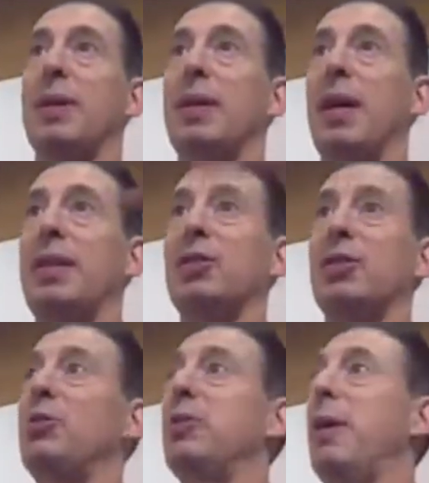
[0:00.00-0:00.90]
And these are
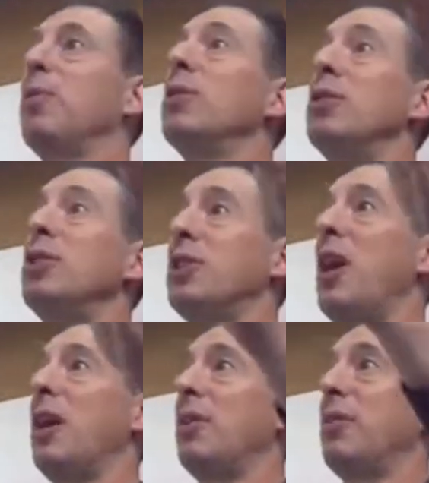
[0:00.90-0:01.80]
two neighborhoods in
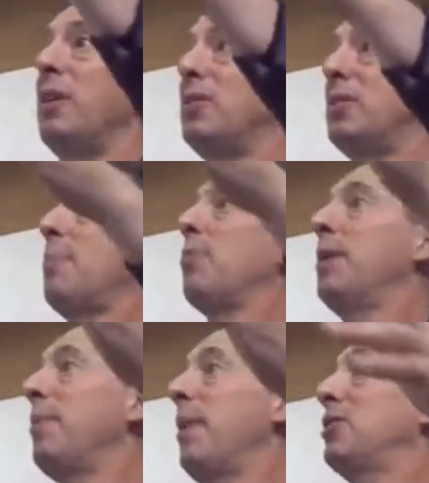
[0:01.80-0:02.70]
Chicago that are
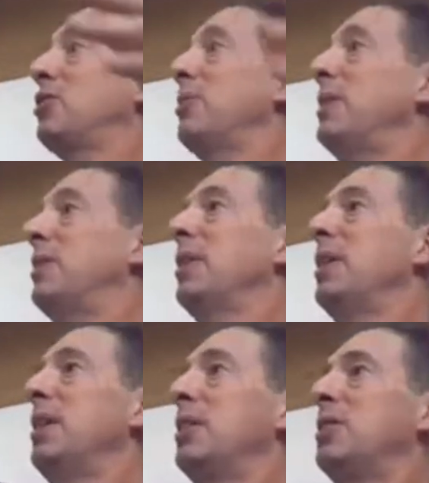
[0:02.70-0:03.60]
separated by a street,
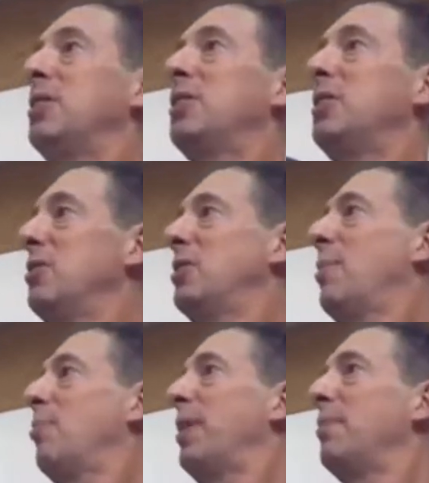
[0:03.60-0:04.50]
just as you're
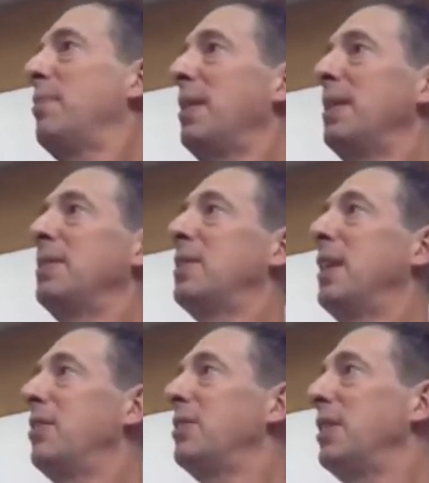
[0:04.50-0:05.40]
separated by these
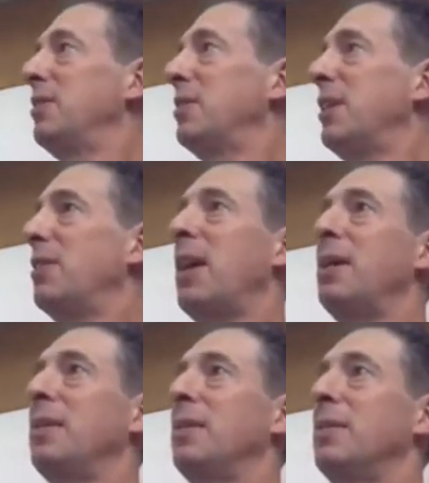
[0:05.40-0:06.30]
stairs here. Is that
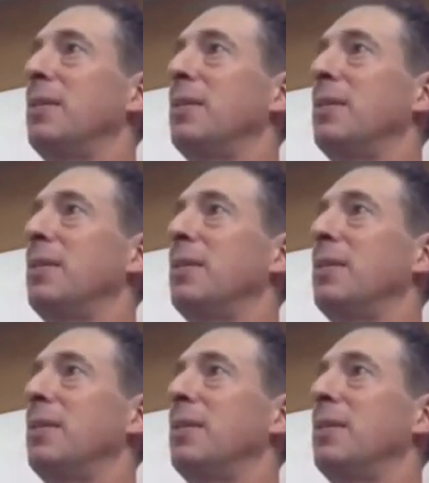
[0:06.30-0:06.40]
okay?